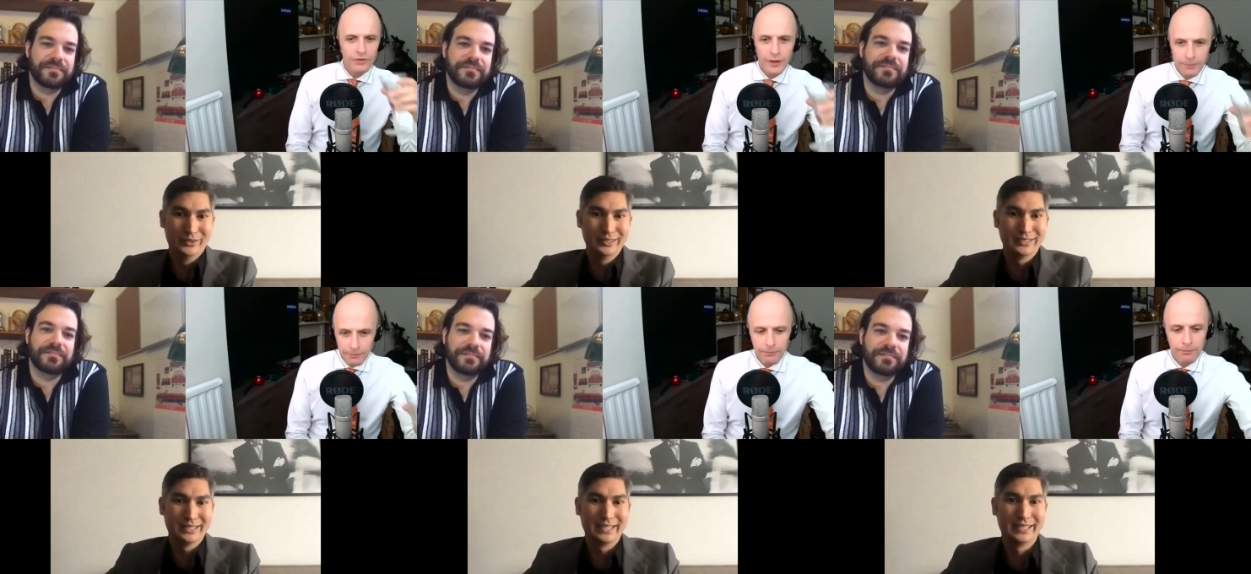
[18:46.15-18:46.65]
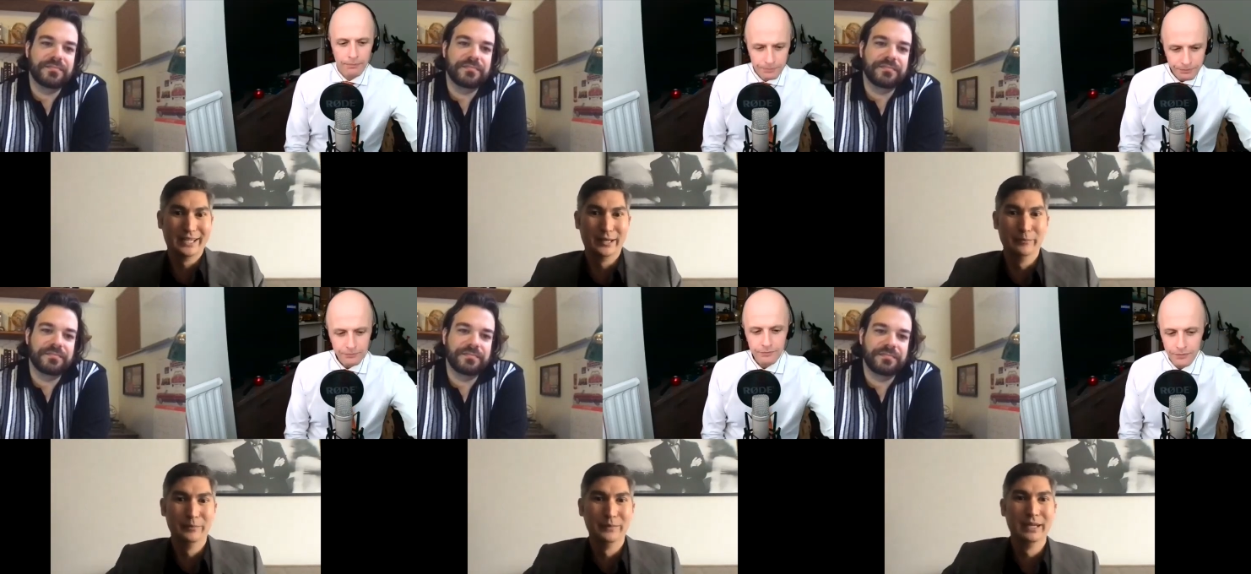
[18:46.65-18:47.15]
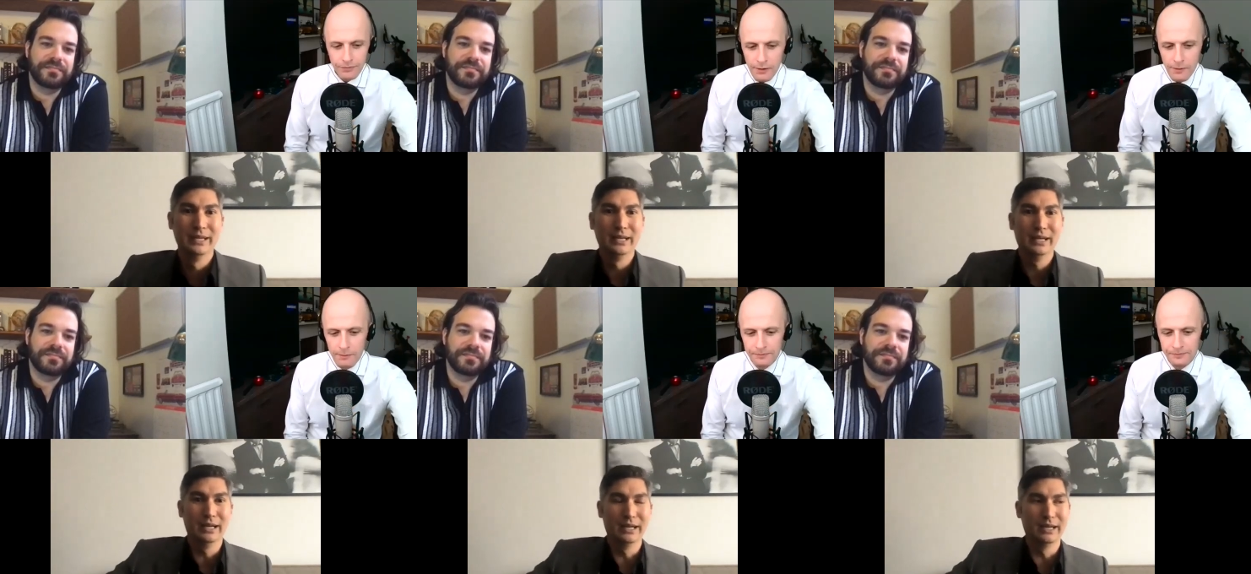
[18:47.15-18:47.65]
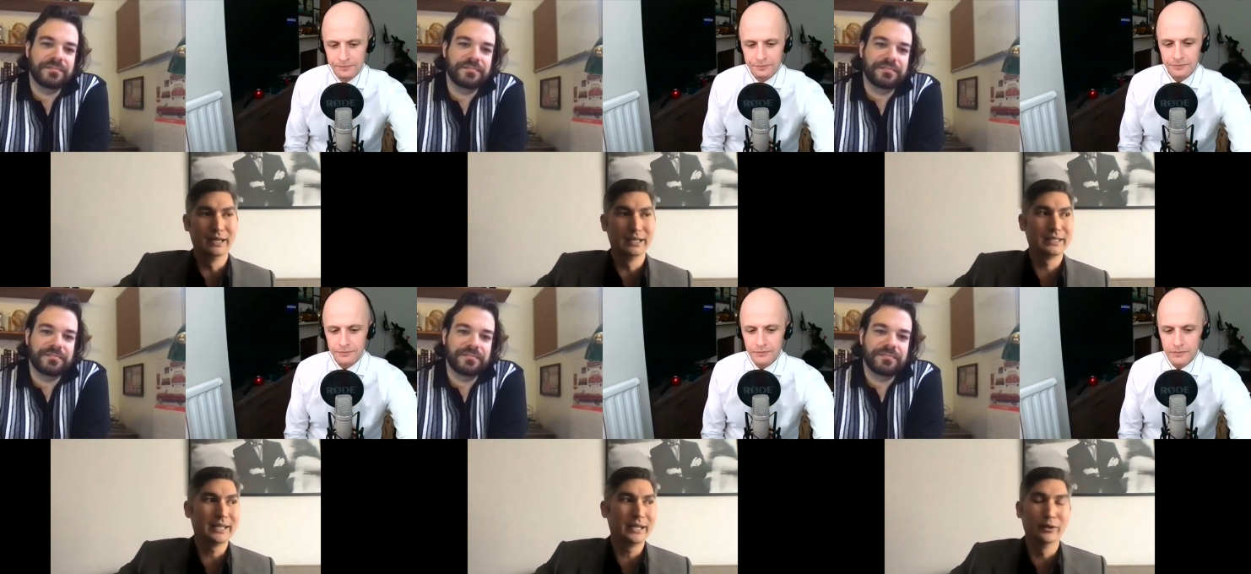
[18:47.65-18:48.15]
Speaker 1: It's like um, uh,
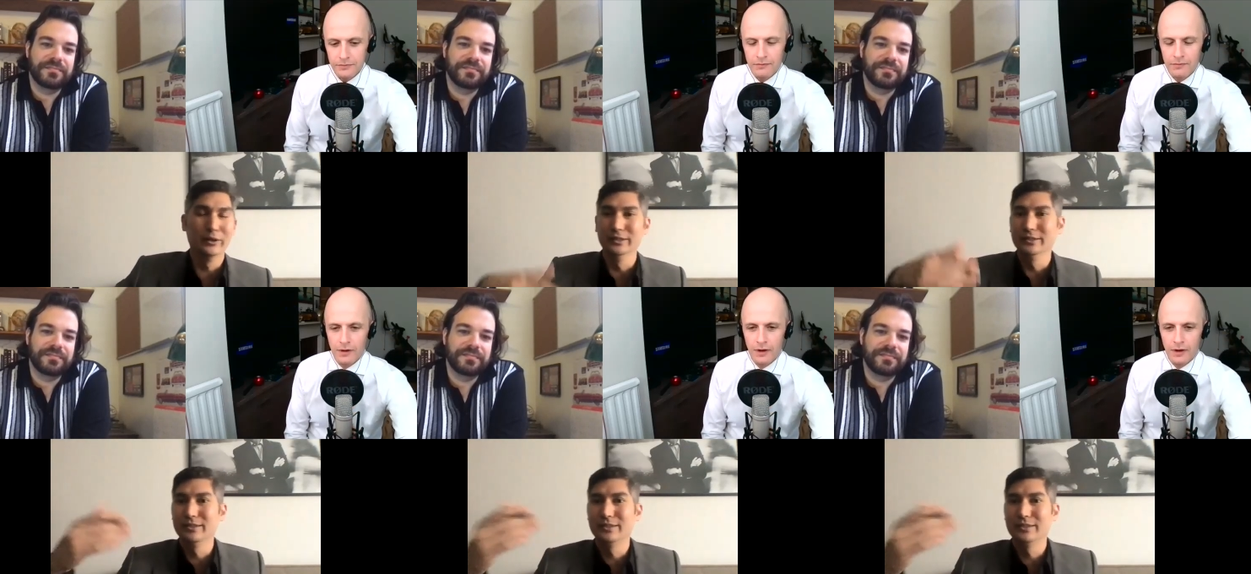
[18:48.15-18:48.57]
Karen's